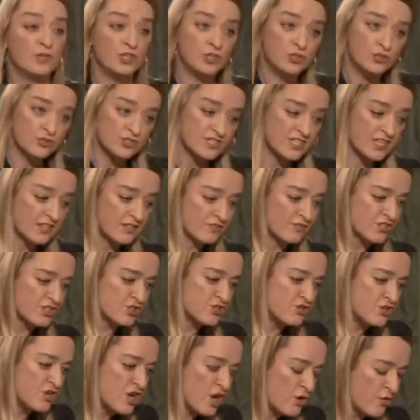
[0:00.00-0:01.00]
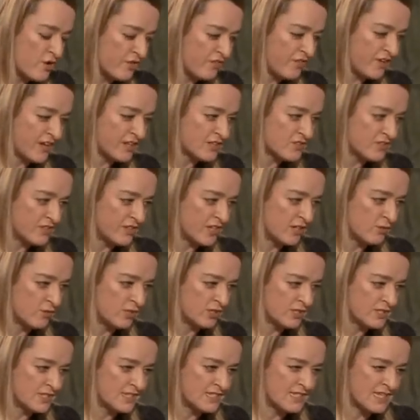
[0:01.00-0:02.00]
You say there is no effect on the
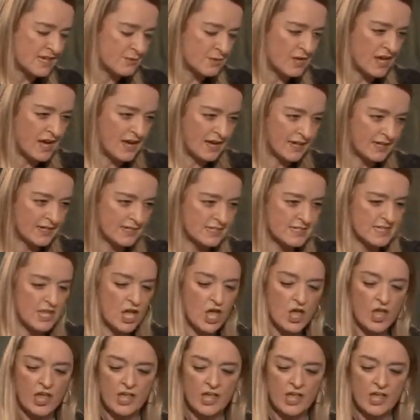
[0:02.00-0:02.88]
Equalities Act.